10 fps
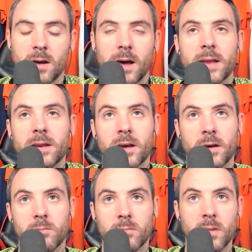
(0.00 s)

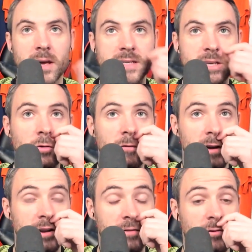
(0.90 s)
And is it all
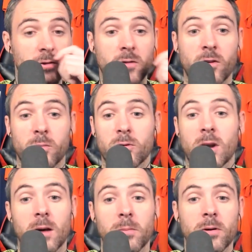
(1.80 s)
funded through the football
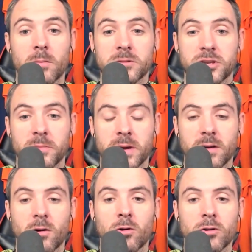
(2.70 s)
club, I'm
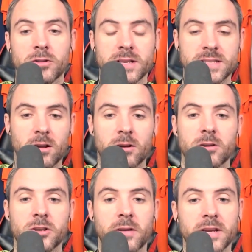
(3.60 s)
assuming, or is it like
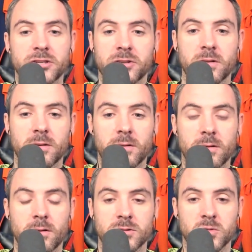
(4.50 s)
a donation
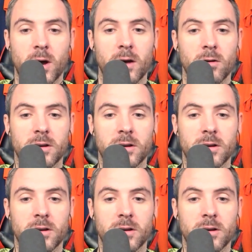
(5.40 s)
as well?